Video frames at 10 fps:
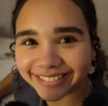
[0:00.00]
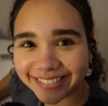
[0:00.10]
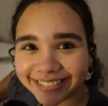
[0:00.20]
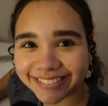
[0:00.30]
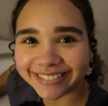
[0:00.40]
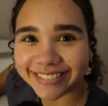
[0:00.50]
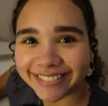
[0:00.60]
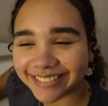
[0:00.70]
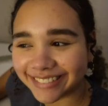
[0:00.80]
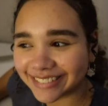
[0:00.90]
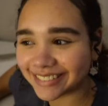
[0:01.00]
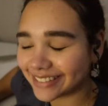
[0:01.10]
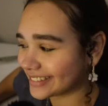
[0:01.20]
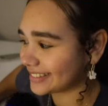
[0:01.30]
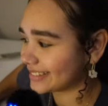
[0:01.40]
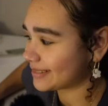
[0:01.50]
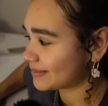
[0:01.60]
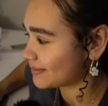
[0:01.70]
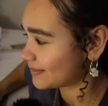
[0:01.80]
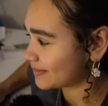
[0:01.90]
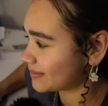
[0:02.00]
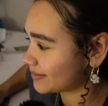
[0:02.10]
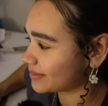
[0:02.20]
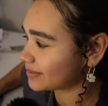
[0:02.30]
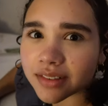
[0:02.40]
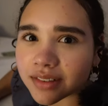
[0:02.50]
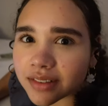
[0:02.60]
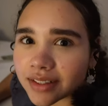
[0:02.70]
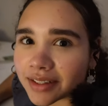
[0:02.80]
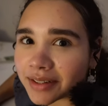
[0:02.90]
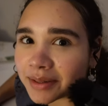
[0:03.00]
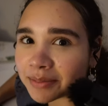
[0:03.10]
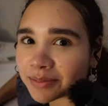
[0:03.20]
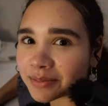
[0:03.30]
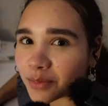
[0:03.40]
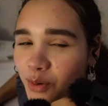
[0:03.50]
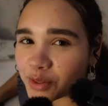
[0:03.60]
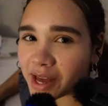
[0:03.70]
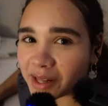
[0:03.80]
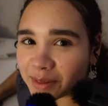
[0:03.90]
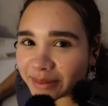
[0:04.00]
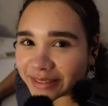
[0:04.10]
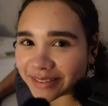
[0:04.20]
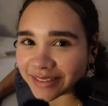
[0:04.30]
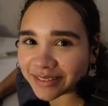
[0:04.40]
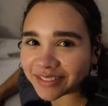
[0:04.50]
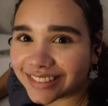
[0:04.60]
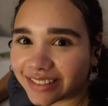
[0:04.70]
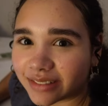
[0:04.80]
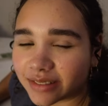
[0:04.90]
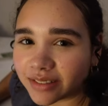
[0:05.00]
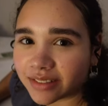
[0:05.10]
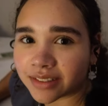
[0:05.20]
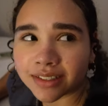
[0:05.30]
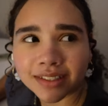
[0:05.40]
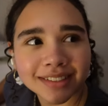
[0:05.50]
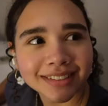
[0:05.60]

whose video do you think will be more viral? Um, what are the elements? I'm glad you asked.